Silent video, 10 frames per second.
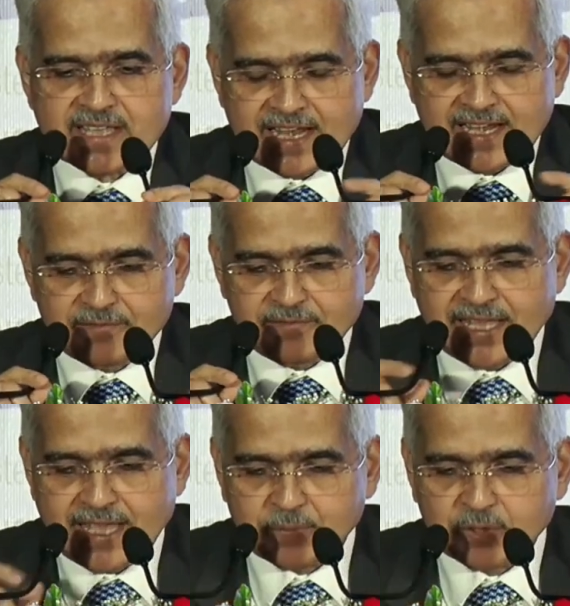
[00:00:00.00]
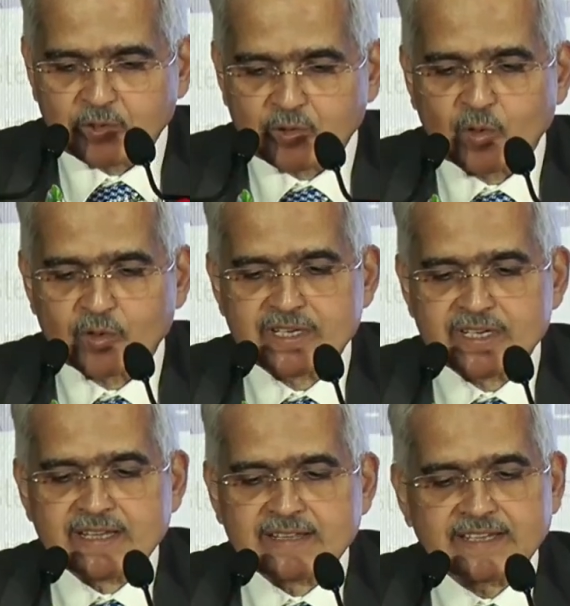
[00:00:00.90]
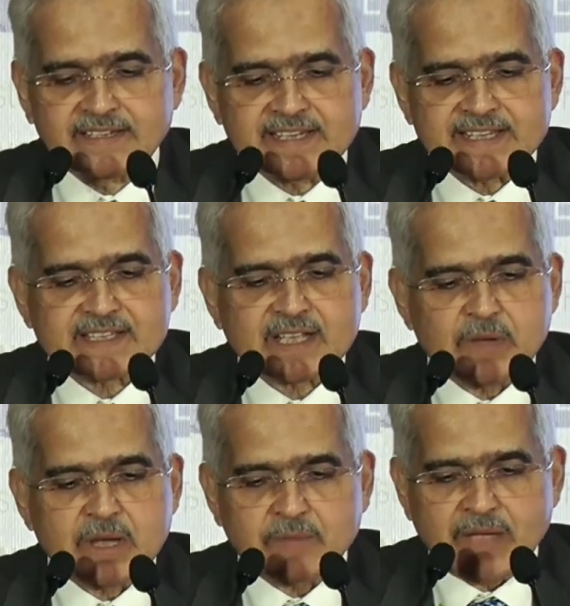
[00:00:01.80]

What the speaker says: and I'm very happy to note that it has come up